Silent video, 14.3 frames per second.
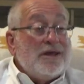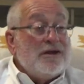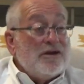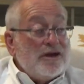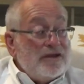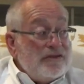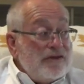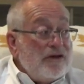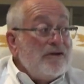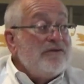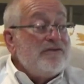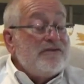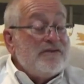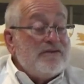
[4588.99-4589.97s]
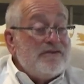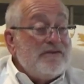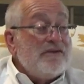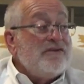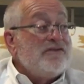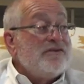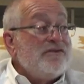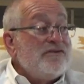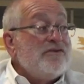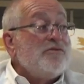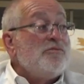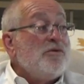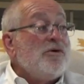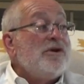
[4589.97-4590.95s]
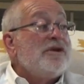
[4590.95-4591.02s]
You know, and those decisions
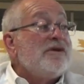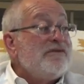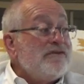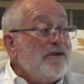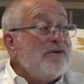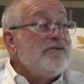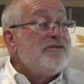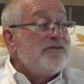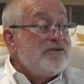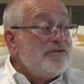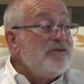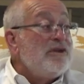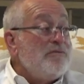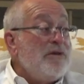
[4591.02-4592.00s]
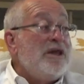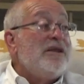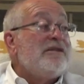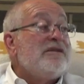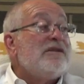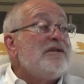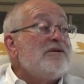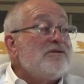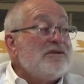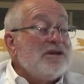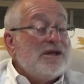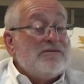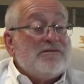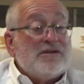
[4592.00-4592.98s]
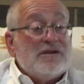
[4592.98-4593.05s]
are important because those are truly made at the
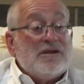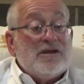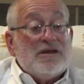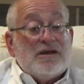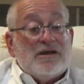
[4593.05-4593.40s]
local level.